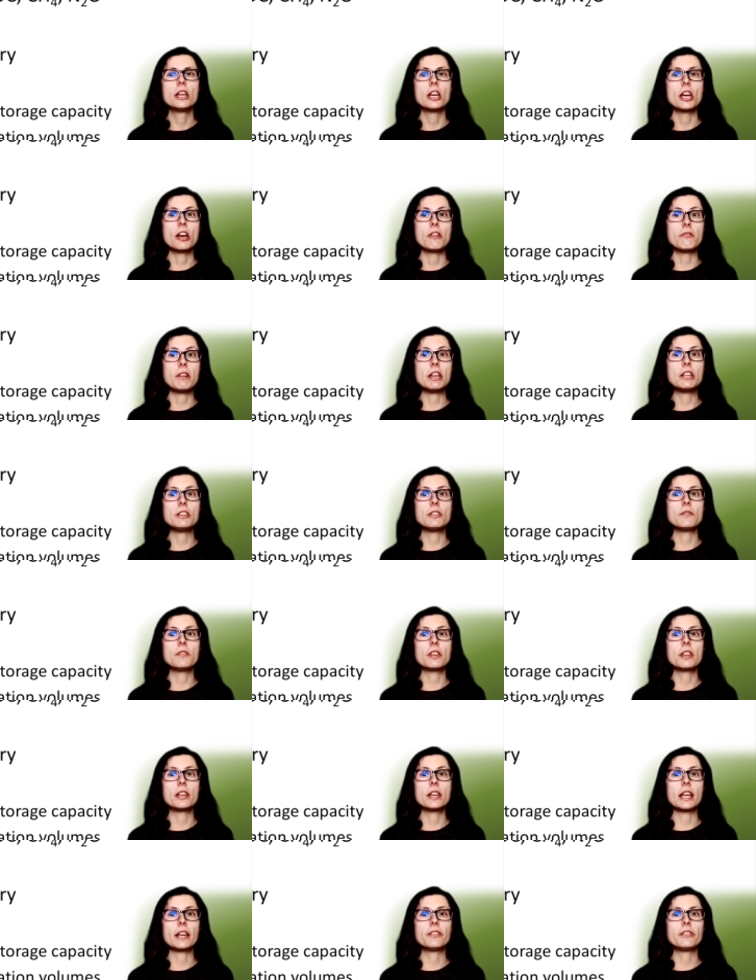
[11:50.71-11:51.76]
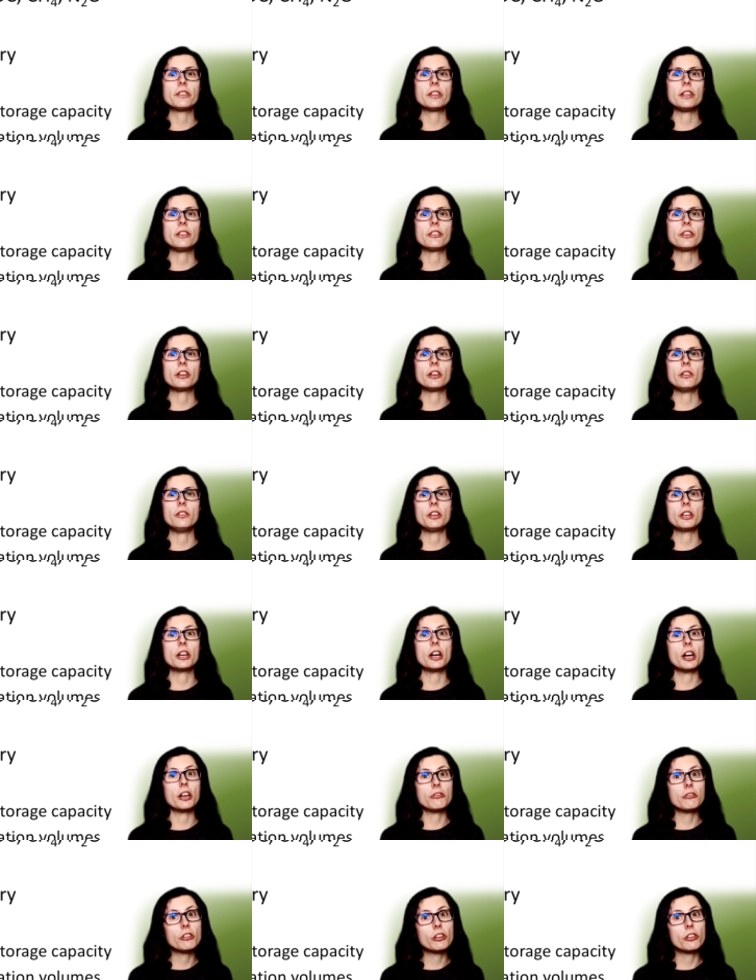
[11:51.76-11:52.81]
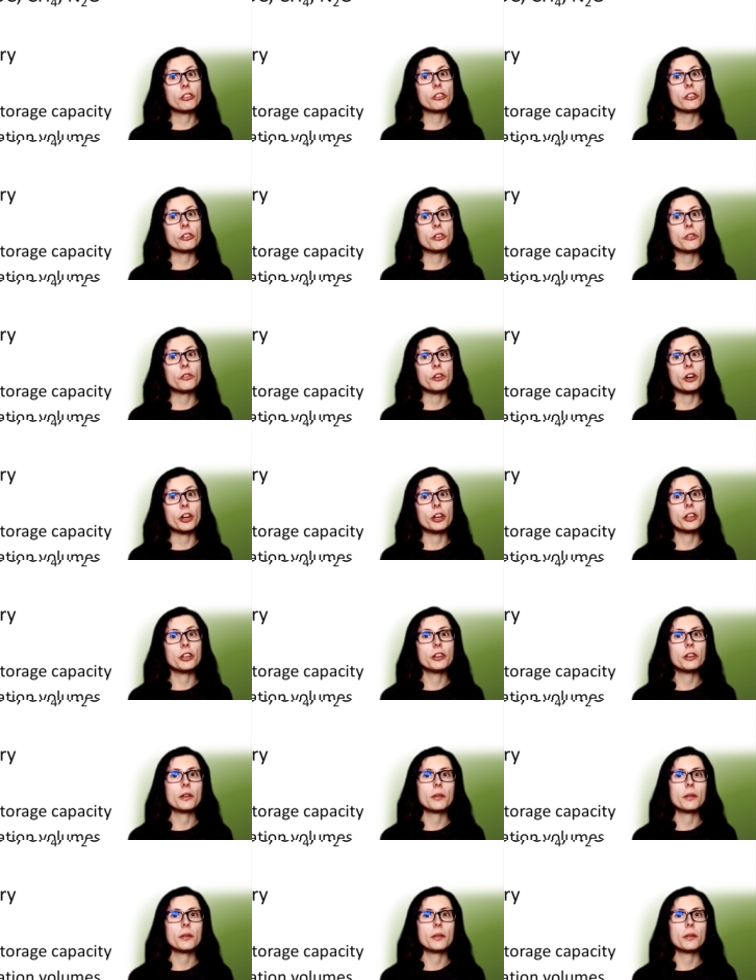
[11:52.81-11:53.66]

a range of other nasties including hydrogen sulfide,